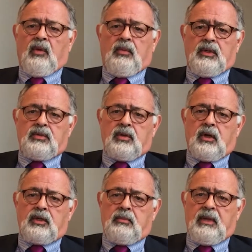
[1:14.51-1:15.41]
we
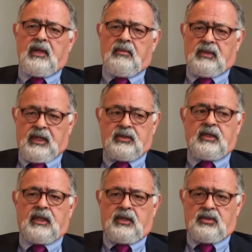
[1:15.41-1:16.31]
start to become less
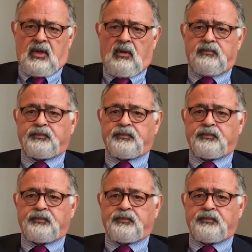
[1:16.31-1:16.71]
and less so.